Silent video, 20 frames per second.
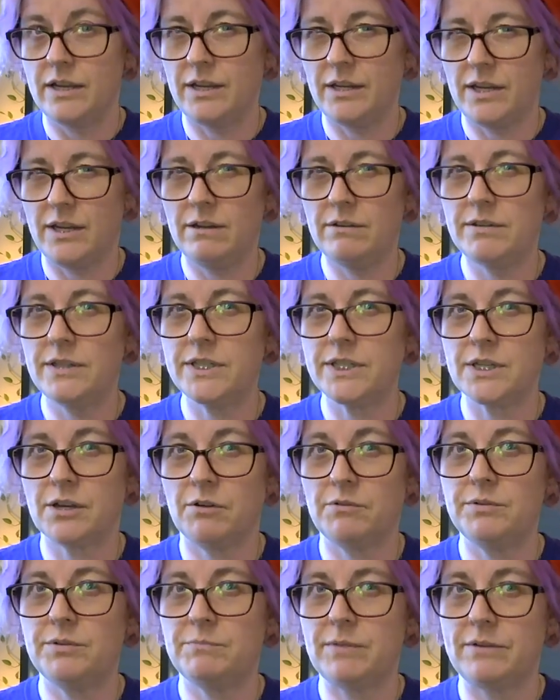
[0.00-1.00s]
You hear the
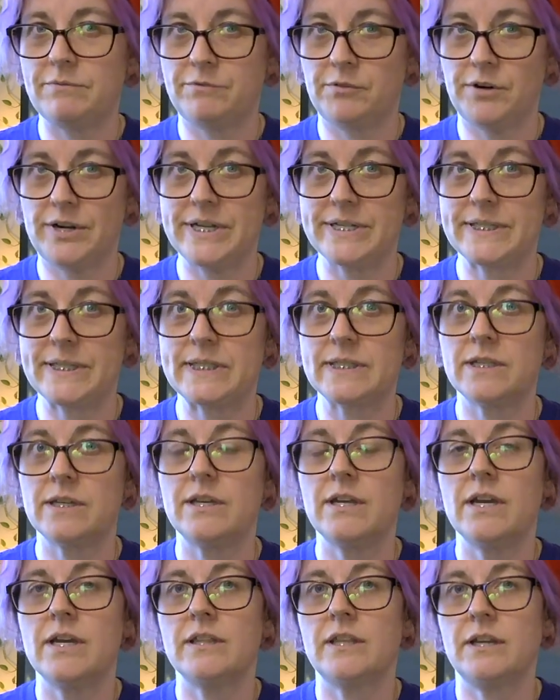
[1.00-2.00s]
tone of my voice.
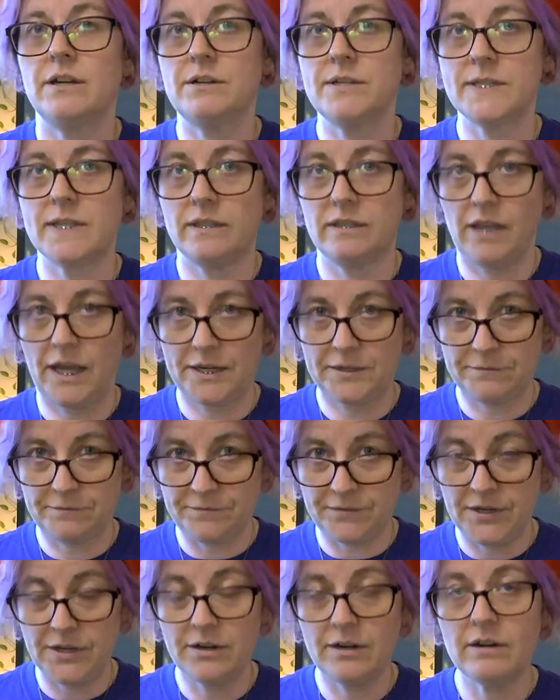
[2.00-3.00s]
There is a lot of
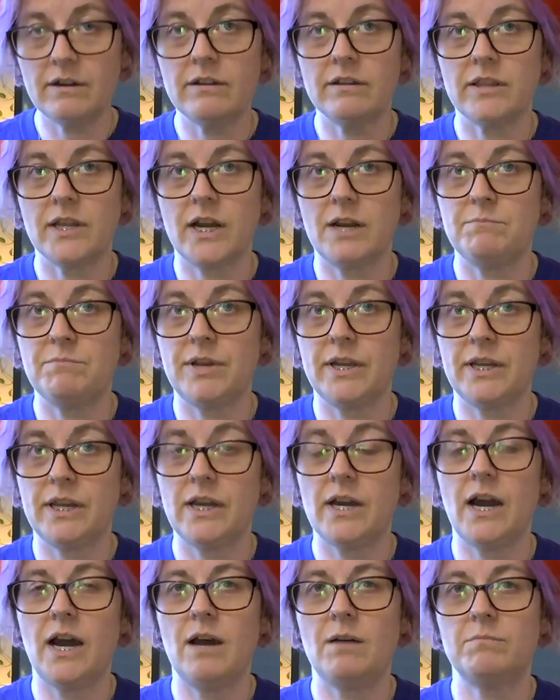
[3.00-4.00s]
fear that I'm
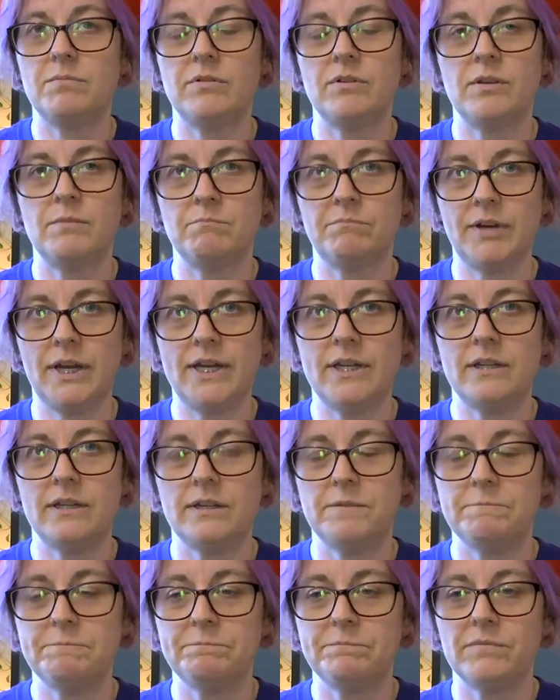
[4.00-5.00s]
picking up, but
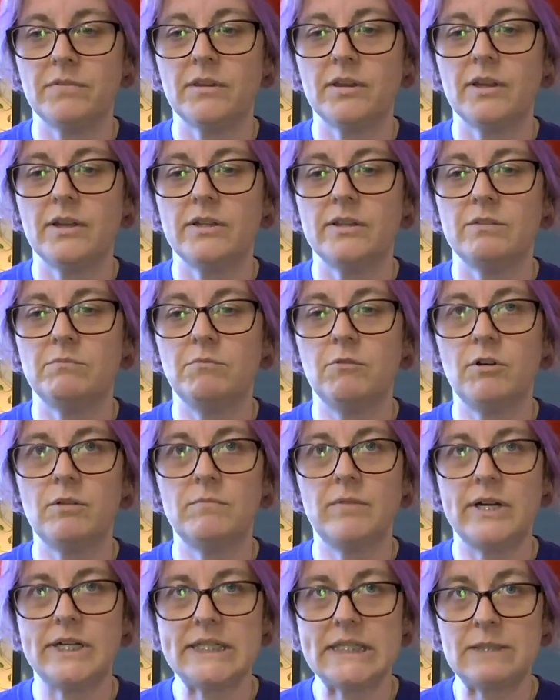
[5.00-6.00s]
the more
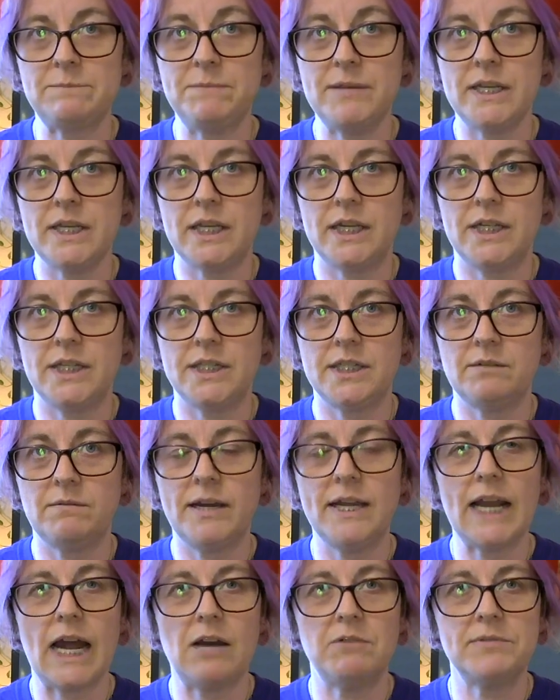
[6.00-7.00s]
I speak into
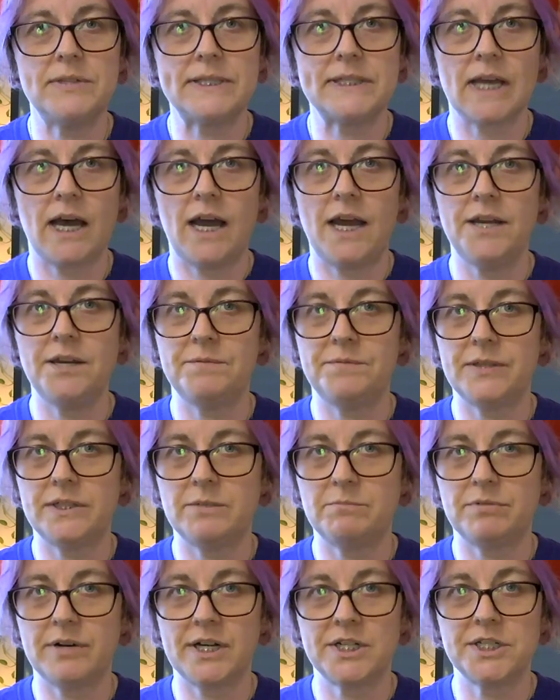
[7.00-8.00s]
it outside of the
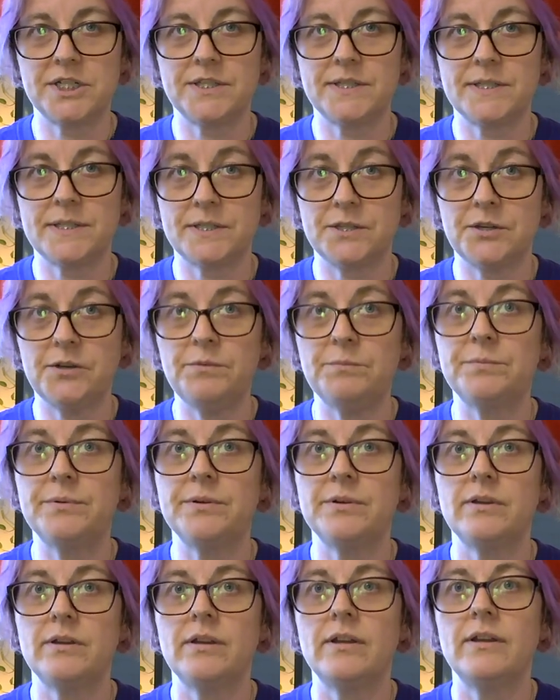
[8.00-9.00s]
depression soup,
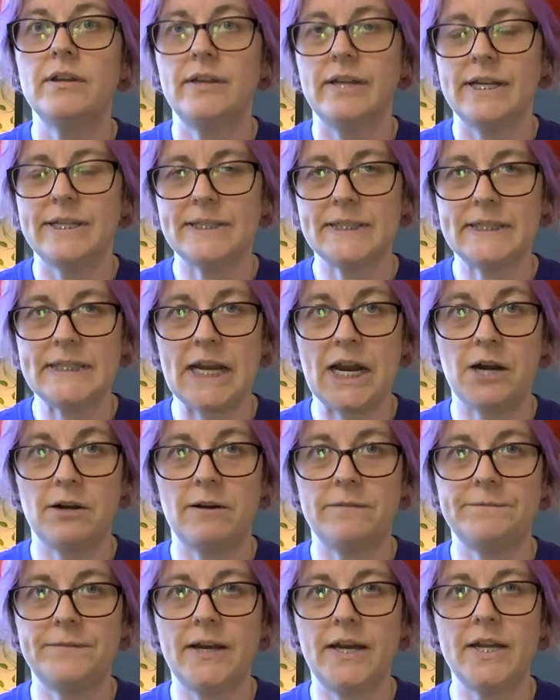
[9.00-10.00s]
it's
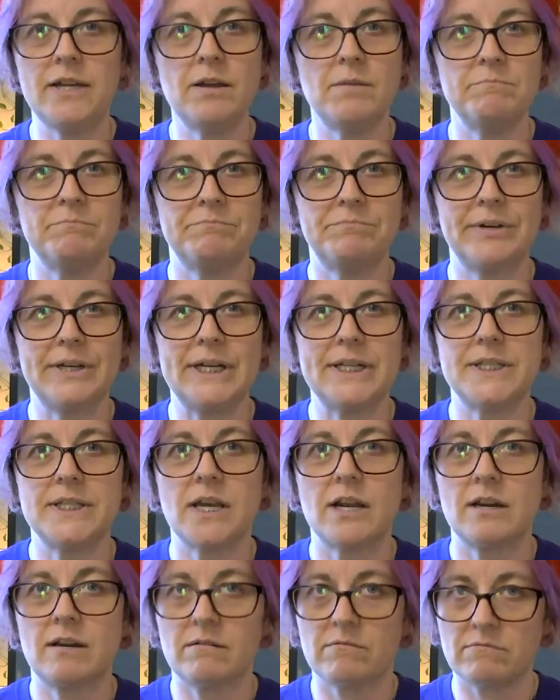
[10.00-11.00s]
terrifying, but it's
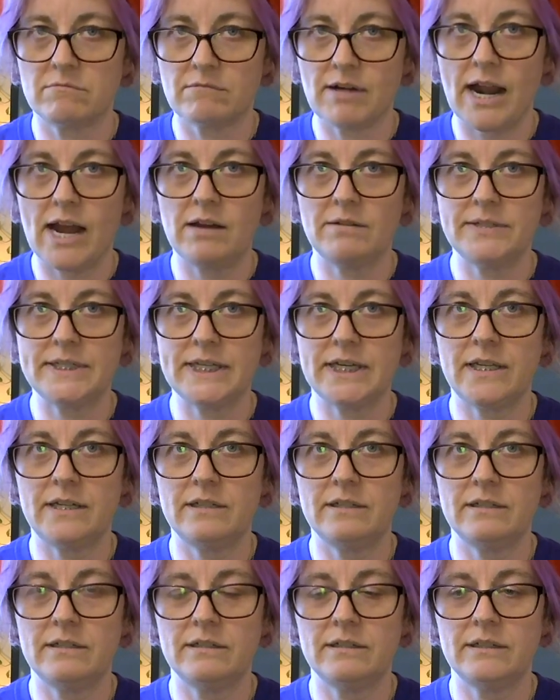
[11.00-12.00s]

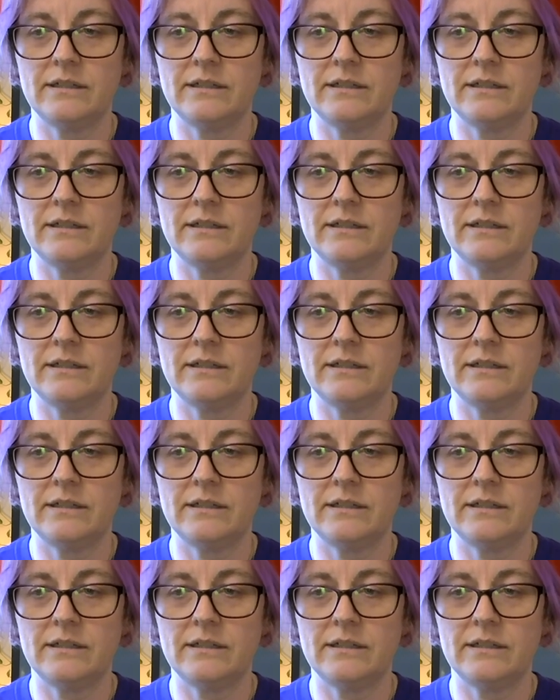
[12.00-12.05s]
grounded.